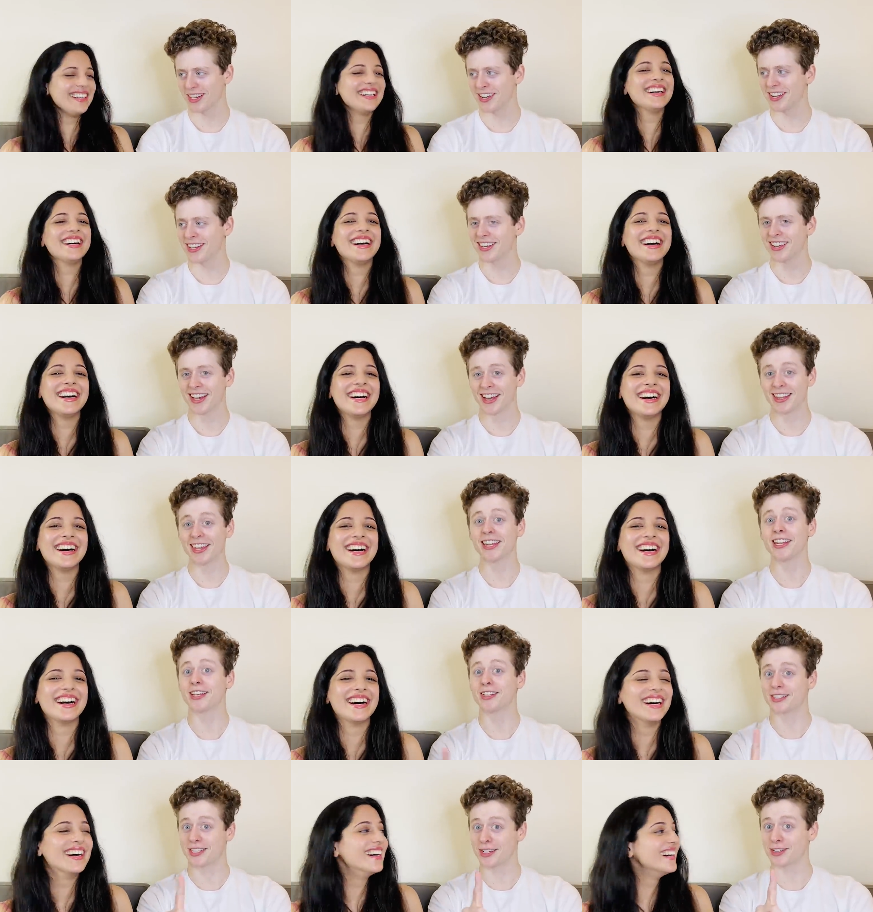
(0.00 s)
Speaker 1: And, he, and then
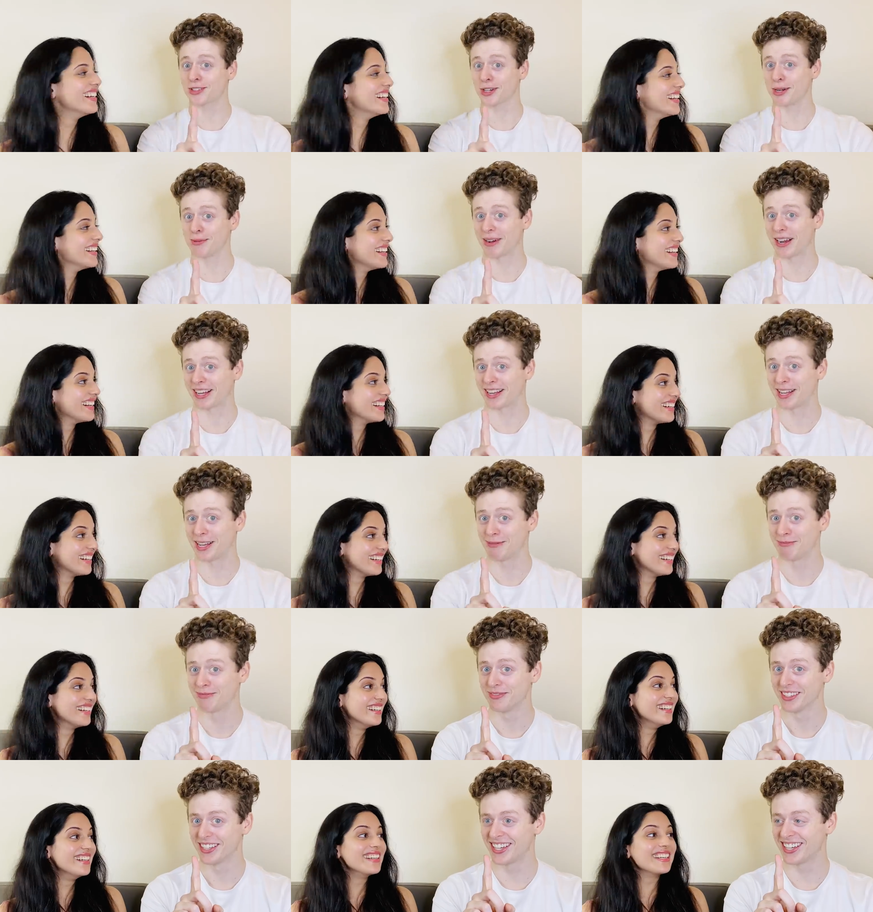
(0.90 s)
he did join my club.
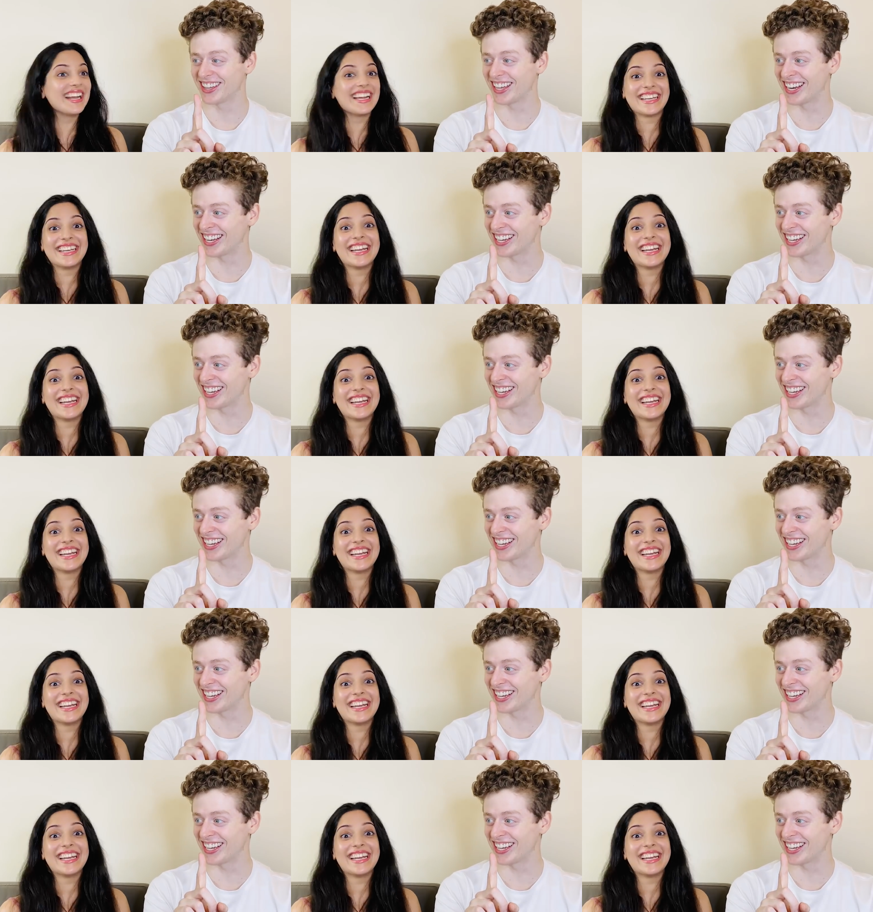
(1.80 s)
Yeah,